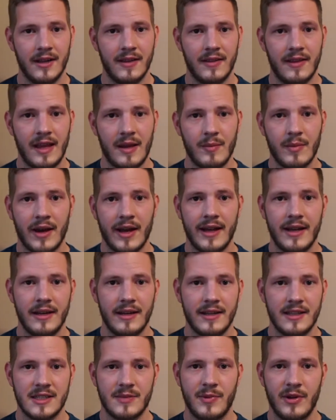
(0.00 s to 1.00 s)
They
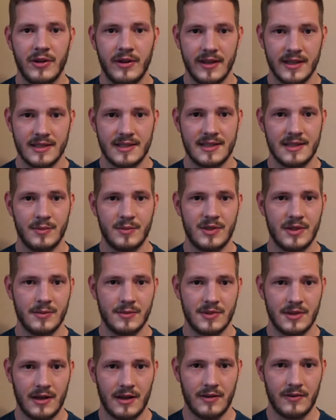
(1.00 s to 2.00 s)
might experience
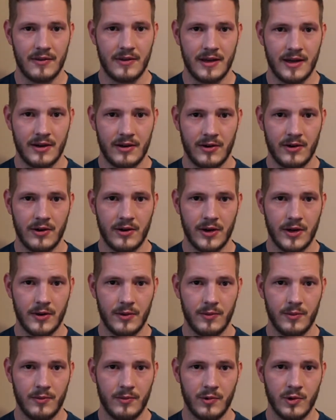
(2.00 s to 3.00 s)
symptoms that
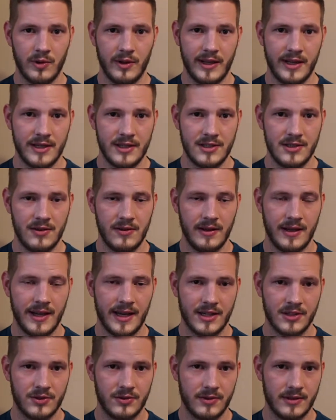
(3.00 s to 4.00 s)
are related to the
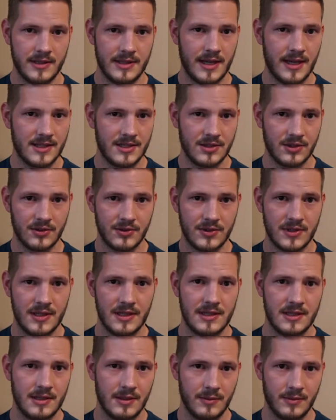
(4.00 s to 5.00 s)
gastrointestinal
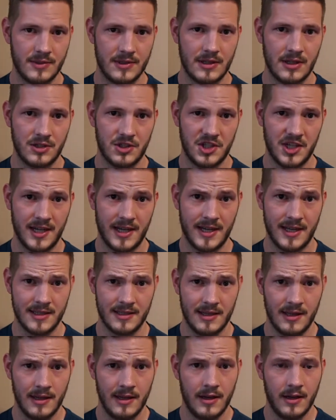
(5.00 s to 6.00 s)
system, such
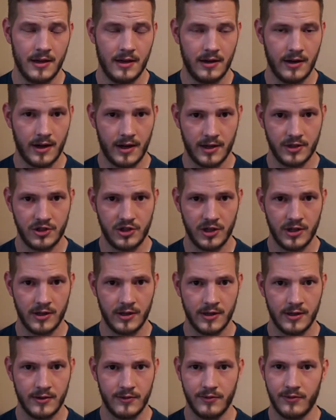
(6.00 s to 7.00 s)
as
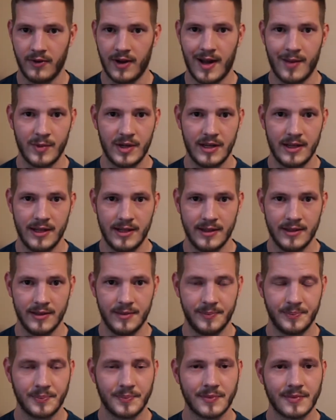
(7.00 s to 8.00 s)
nausea,
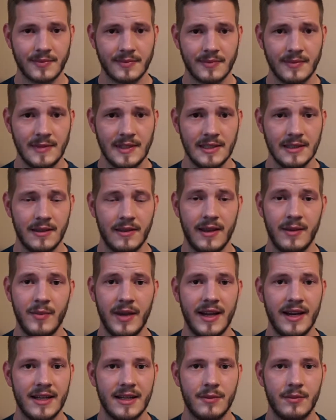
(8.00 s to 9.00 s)
vomiting. They
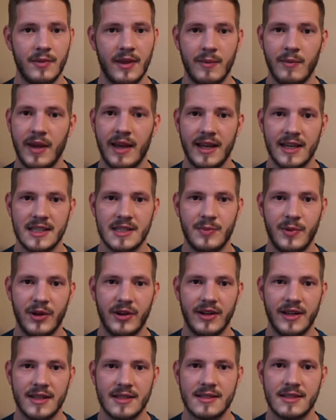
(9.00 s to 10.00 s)
may
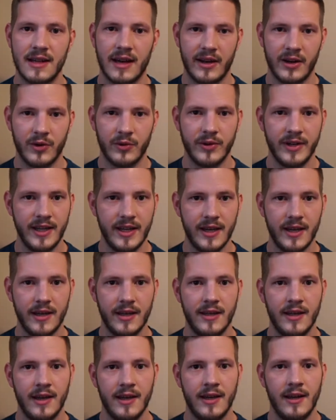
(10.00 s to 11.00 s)
experience
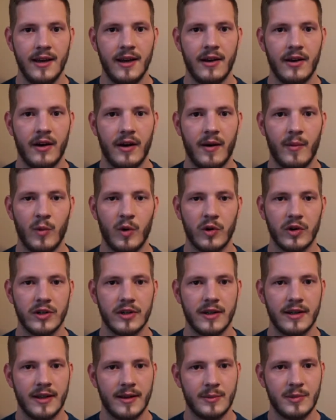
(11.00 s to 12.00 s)
diarrhea
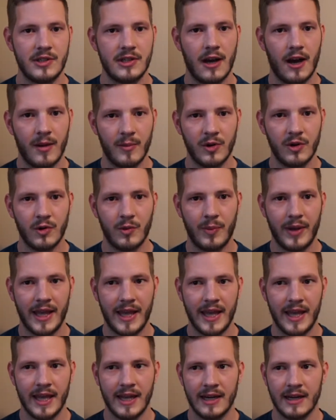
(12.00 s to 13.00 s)
or abdominal
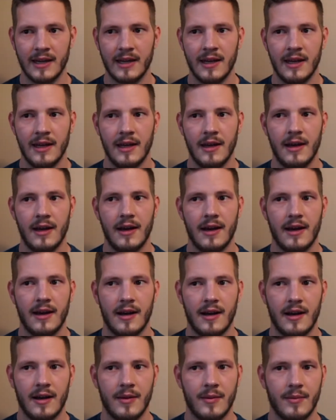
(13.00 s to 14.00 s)
pain,
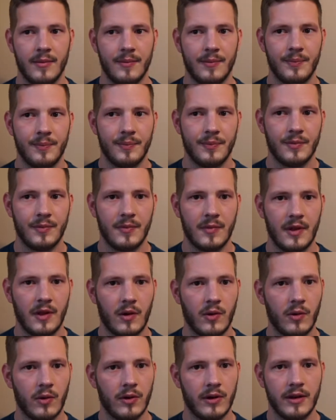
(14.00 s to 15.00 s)

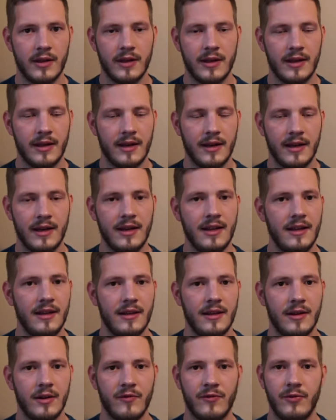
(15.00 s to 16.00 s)
or
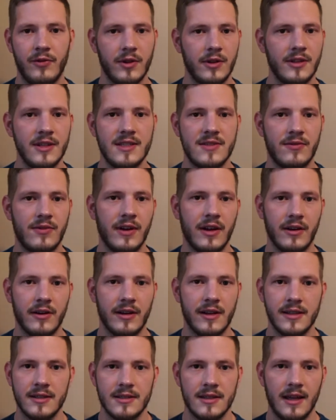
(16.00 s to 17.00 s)
the list
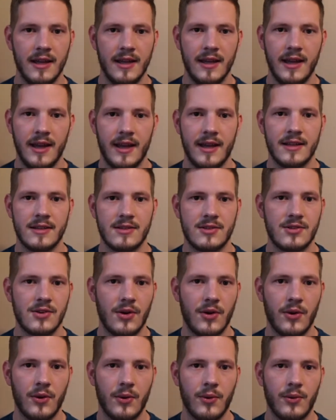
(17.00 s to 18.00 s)
varies. And
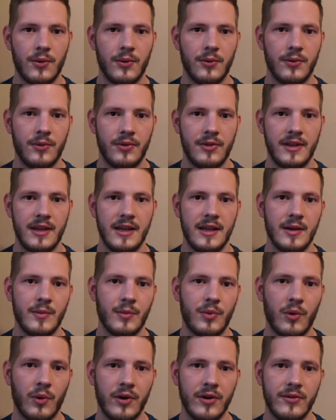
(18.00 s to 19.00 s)
so the
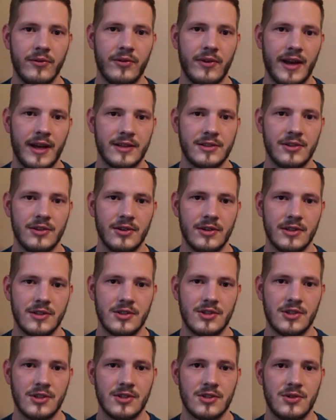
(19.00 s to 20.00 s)
important factor
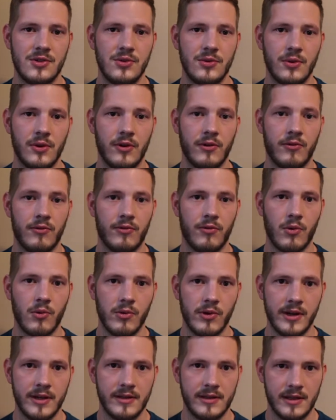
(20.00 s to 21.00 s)
is just to
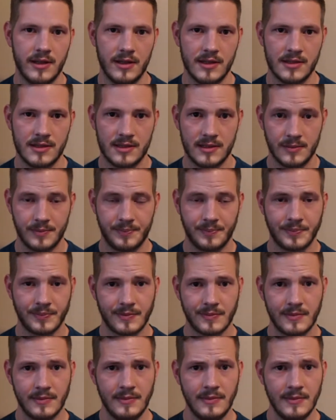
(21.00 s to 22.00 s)
avoid this
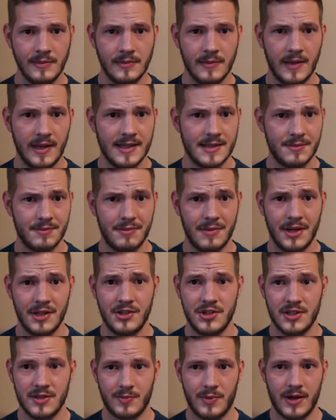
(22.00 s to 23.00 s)
as
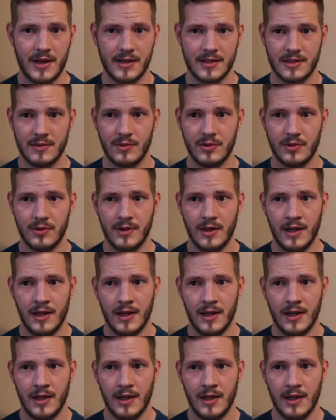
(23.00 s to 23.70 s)
much as possible,